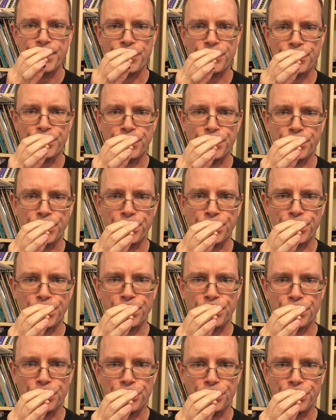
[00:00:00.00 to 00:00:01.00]

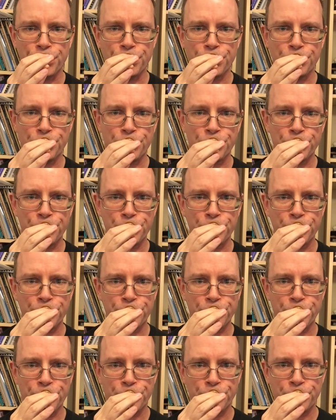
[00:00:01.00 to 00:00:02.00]

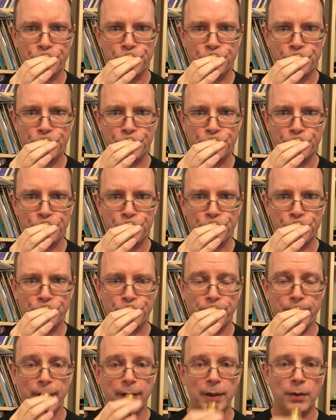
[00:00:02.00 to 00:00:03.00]
I
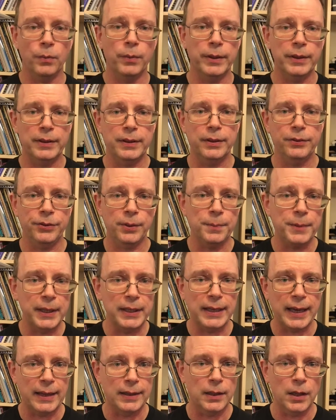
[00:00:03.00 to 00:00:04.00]
don't want something
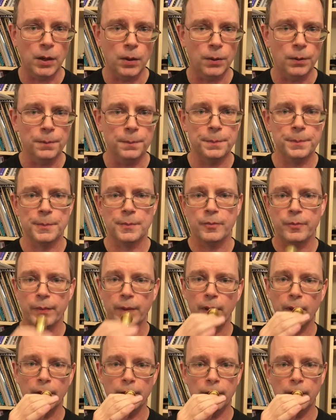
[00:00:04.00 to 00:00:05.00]
that low,
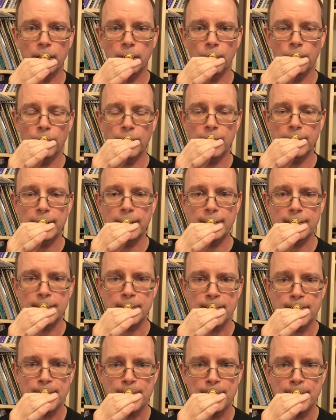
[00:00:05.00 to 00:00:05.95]
and I don't want this.